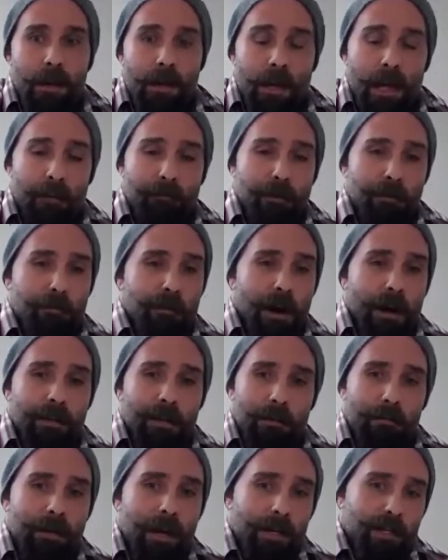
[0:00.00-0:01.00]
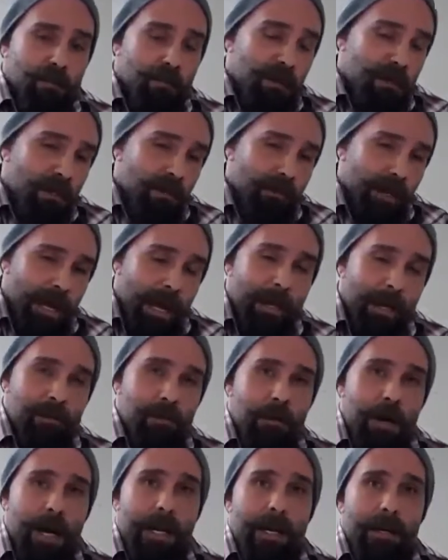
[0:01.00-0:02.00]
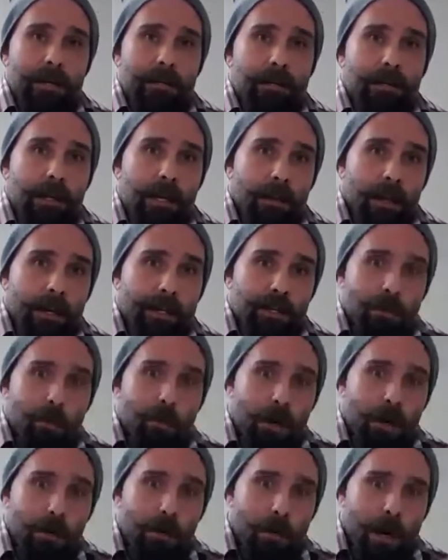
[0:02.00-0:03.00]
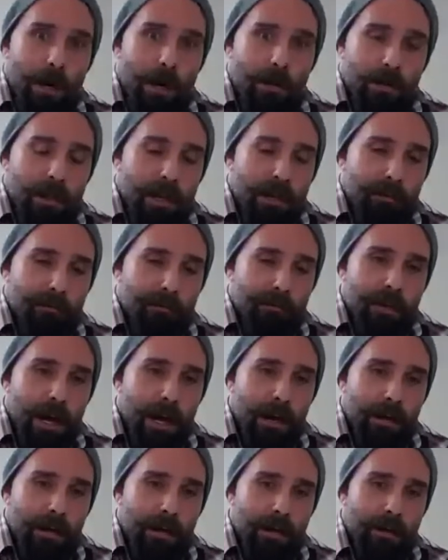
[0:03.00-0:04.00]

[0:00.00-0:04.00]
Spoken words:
if you find that you've got a specific edge radius that you like to work with, if you've got,